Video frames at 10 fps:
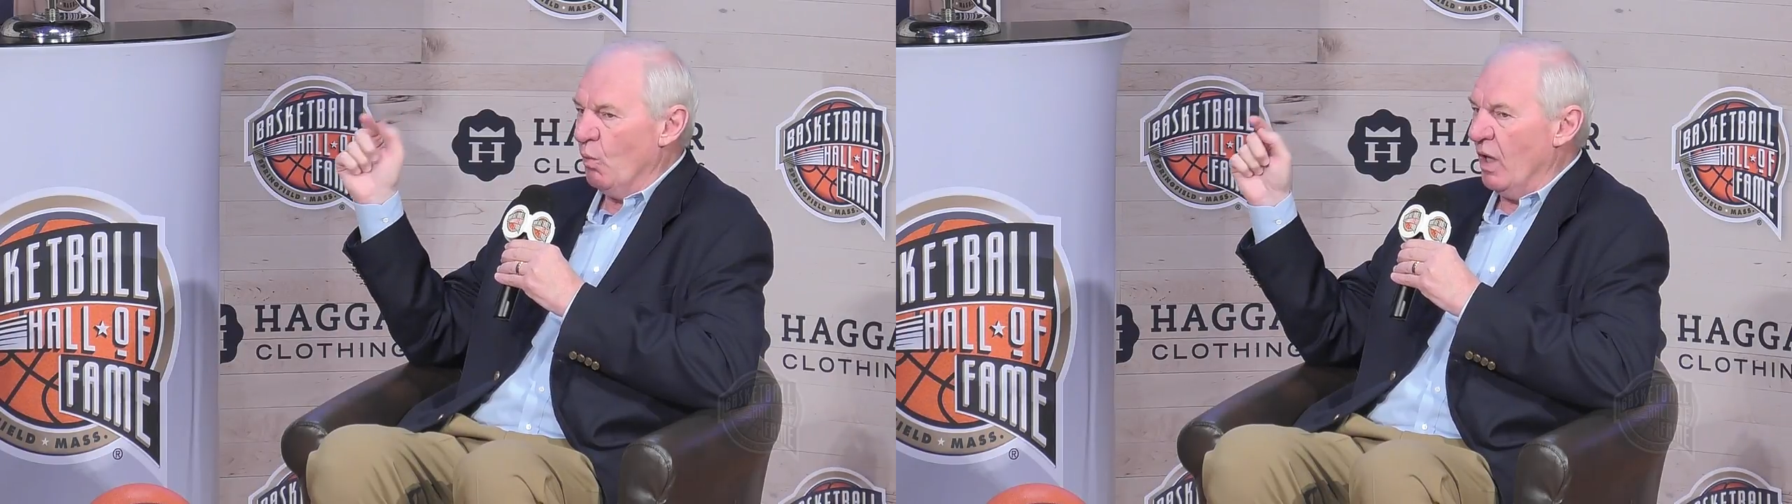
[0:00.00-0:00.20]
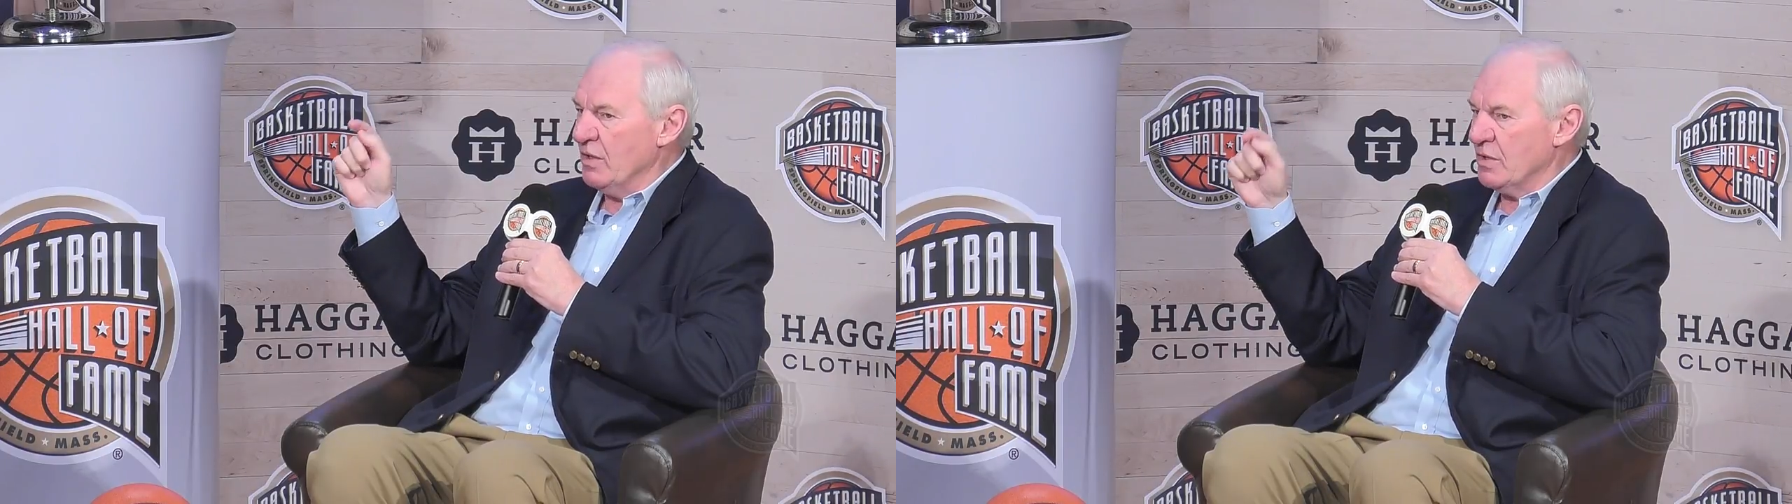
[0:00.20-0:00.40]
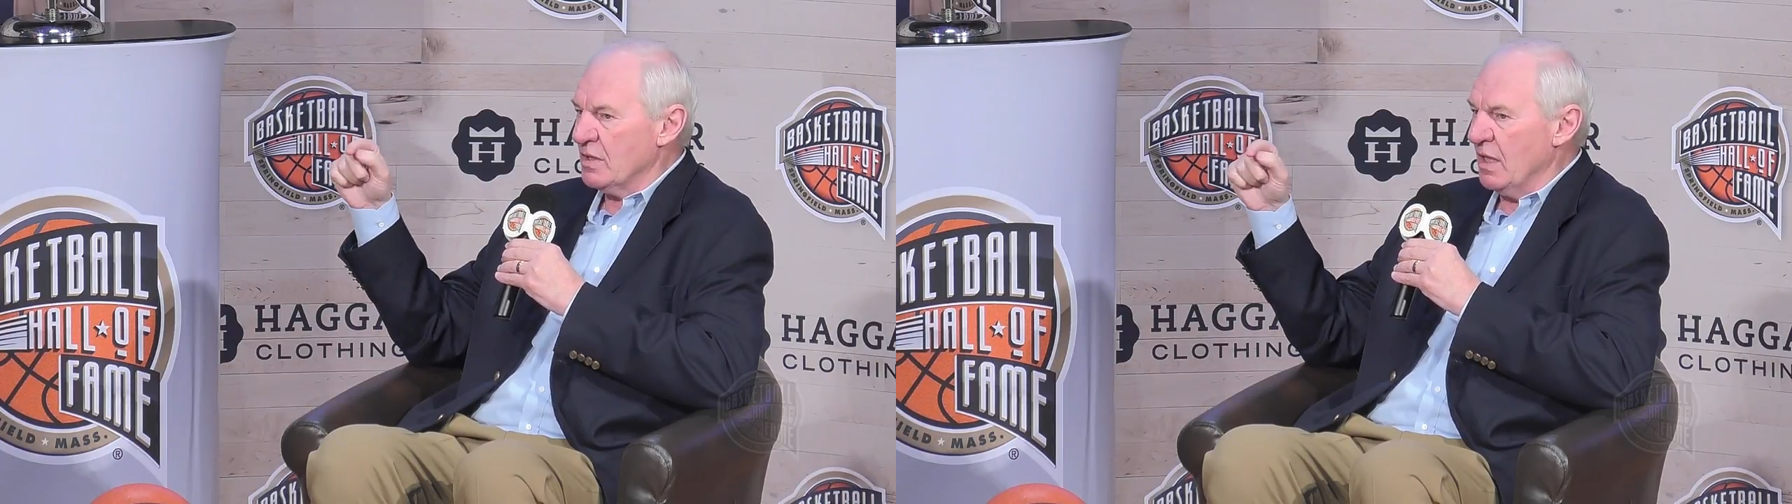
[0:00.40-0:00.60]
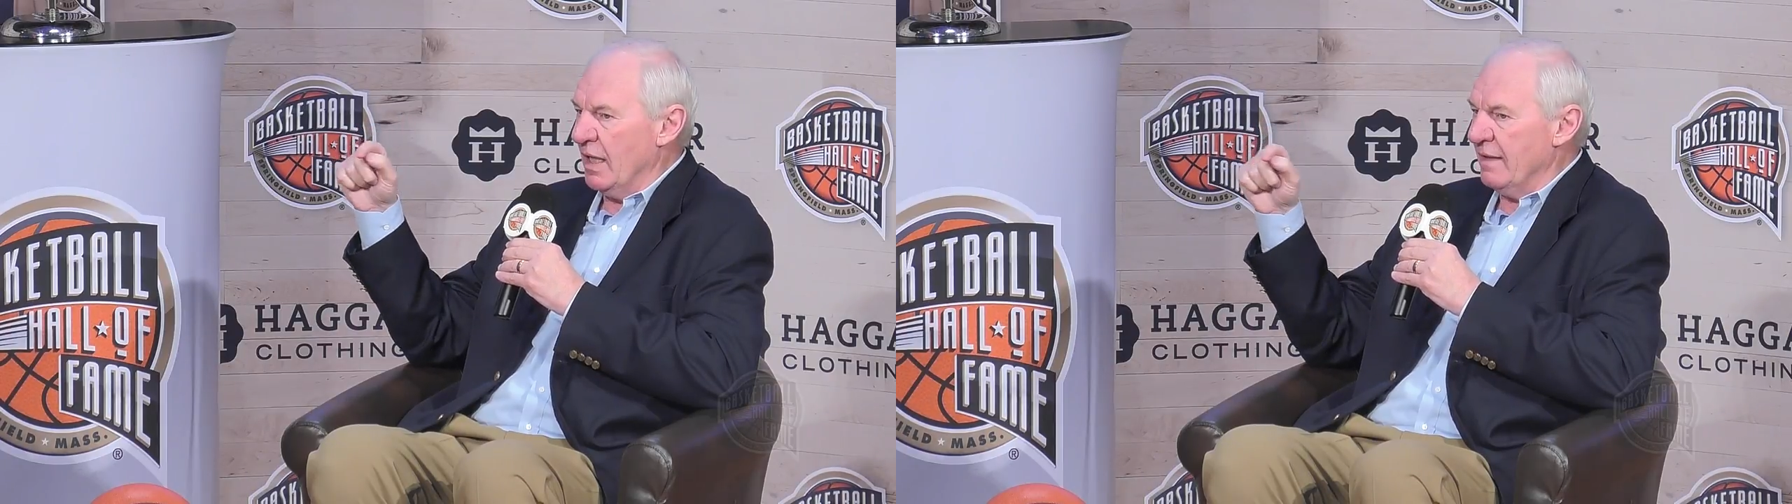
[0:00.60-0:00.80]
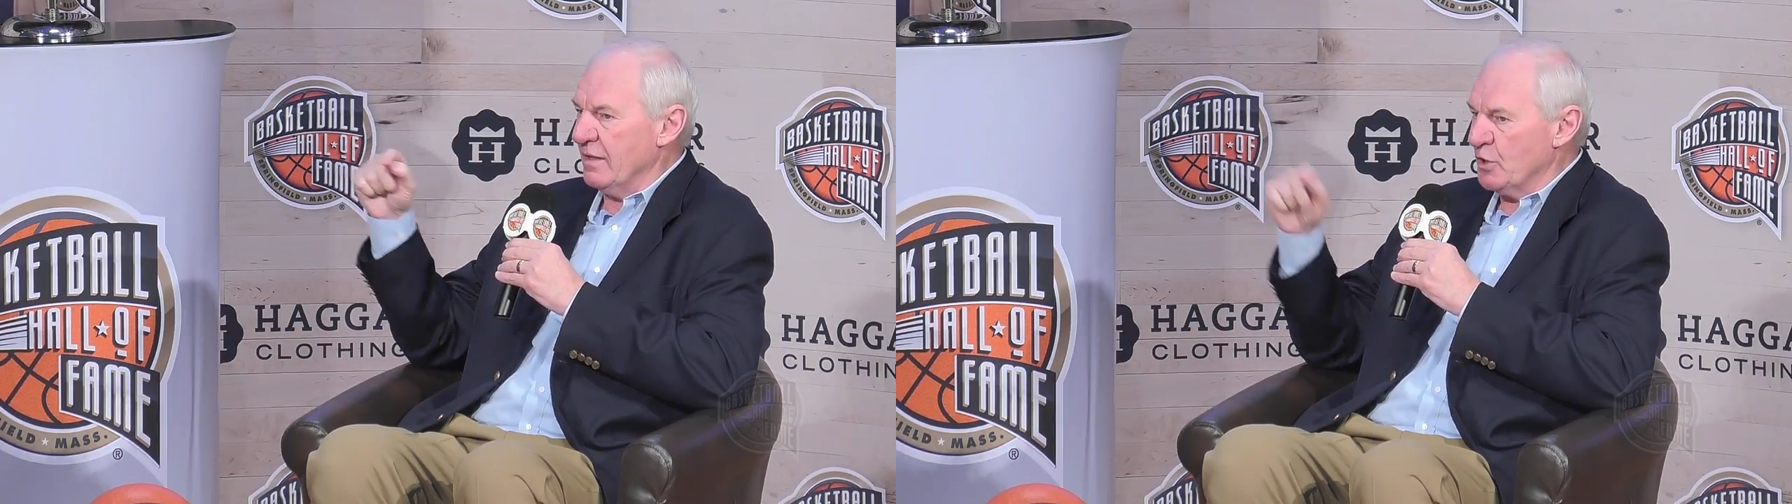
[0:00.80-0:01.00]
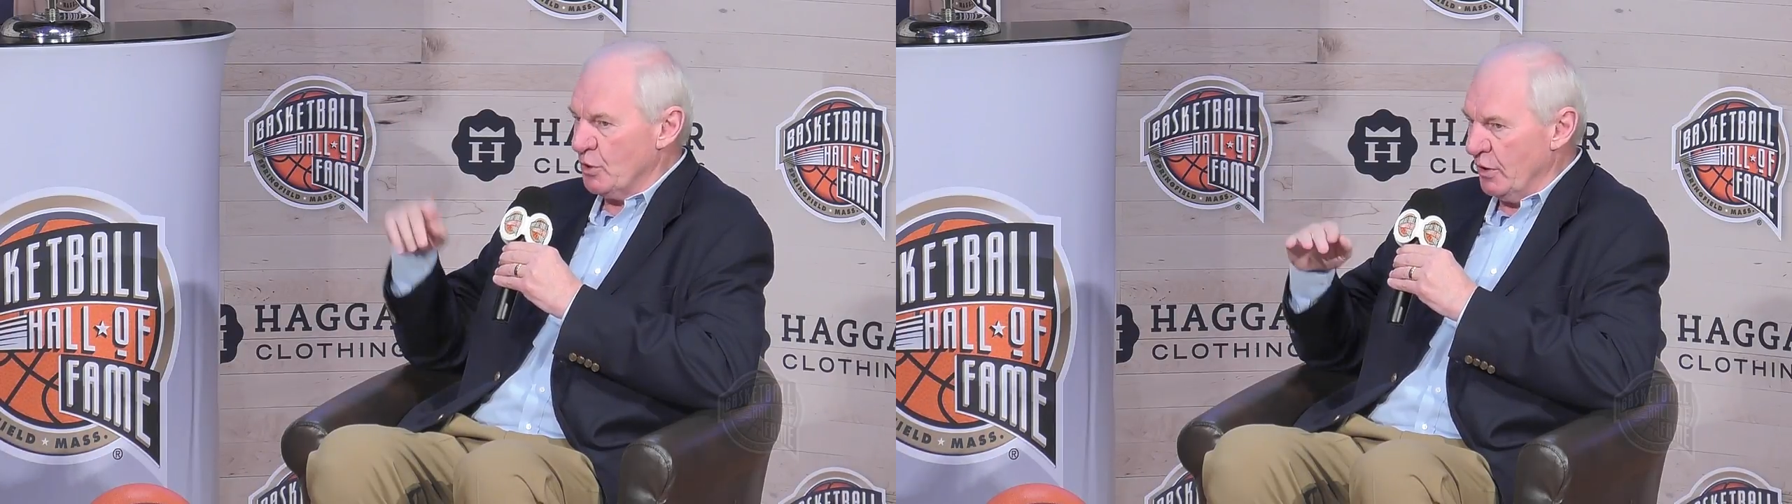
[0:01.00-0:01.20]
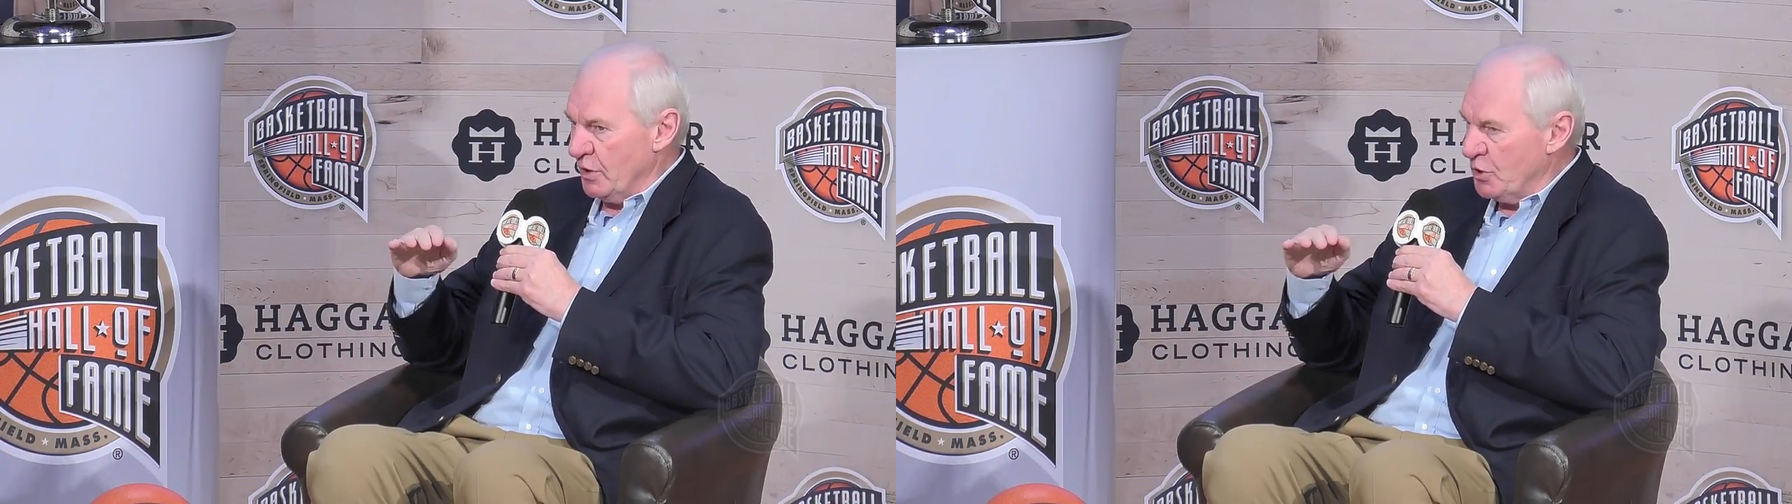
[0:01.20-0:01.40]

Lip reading: was the